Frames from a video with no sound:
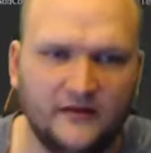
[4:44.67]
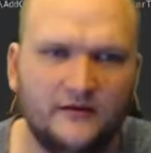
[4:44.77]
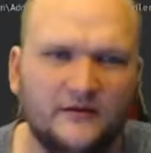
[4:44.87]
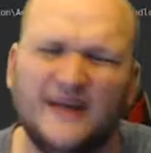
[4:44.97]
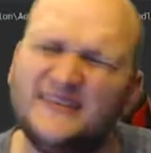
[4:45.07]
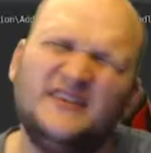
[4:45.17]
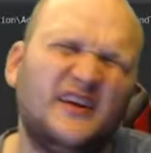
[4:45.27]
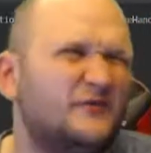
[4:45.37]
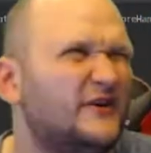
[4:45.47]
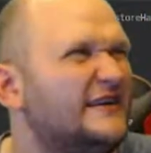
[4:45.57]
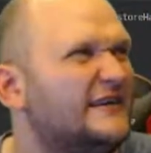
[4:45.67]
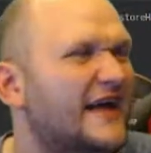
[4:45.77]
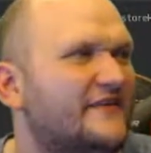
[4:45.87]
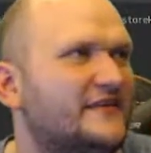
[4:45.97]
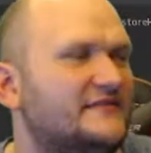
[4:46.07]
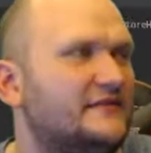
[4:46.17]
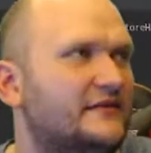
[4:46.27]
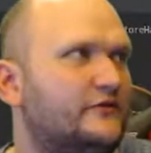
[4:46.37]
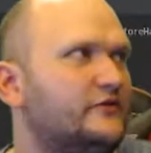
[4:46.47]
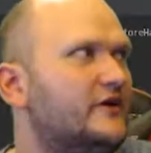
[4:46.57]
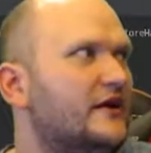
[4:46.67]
That's not really that could.